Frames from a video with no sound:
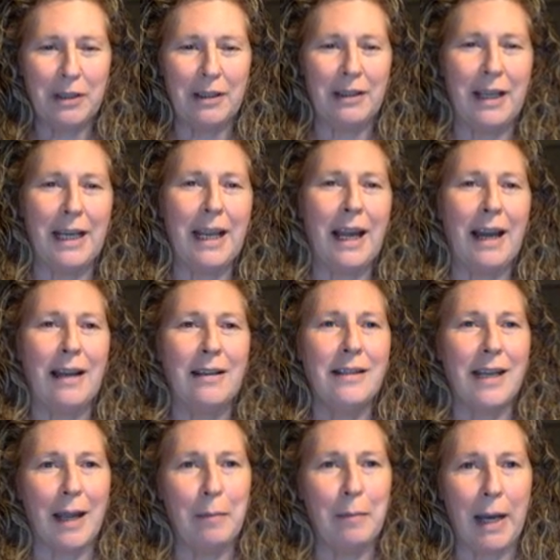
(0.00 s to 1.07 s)
that they can
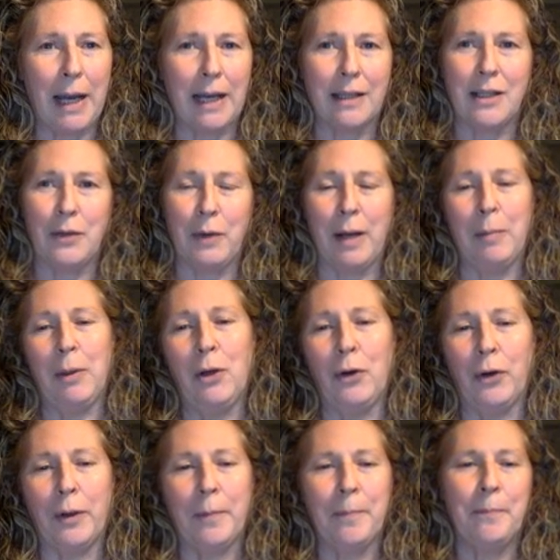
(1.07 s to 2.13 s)
to get back to our blog.